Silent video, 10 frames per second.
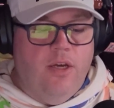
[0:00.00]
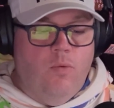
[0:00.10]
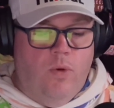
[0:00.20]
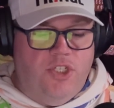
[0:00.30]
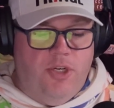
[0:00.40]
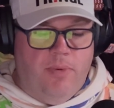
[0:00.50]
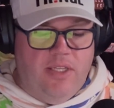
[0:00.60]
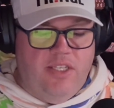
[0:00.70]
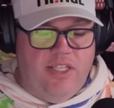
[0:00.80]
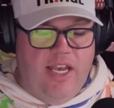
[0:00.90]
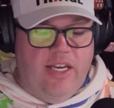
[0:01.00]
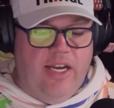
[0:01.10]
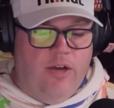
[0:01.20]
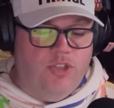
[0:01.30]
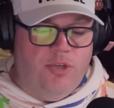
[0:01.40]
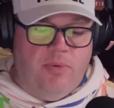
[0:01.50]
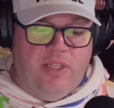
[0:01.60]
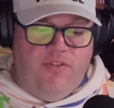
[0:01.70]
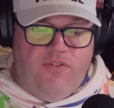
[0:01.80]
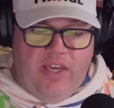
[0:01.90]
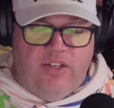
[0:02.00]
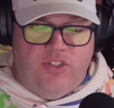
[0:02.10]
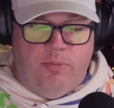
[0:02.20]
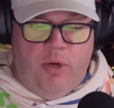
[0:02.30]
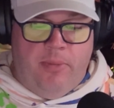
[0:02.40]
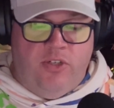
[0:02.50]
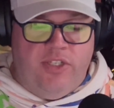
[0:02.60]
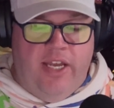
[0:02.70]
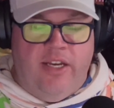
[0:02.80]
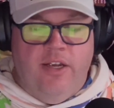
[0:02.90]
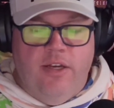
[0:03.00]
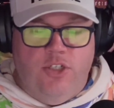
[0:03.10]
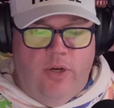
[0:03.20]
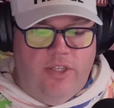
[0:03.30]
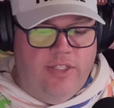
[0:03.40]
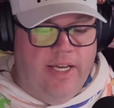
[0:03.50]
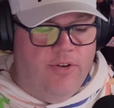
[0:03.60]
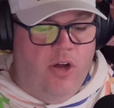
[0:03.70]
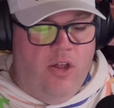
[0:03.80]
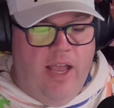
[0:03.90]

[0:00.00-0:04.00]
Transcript: what she really said, and how she really feels, the Premier said during the town hall,